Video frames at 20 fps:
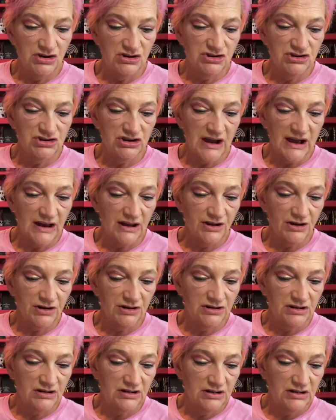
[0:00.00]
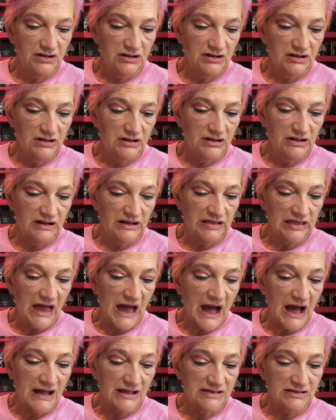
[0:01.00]
shattered
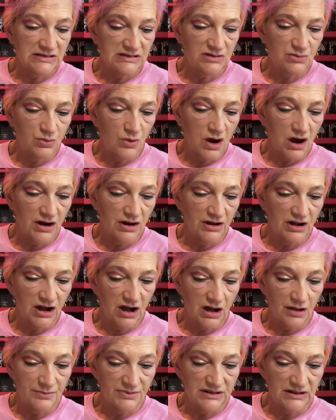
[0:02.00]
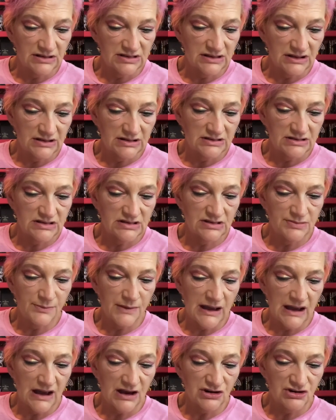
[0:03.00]
glass water goblets, and
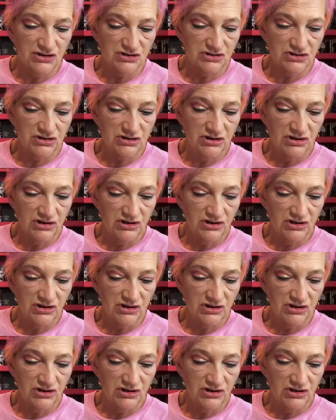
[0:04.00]
smashed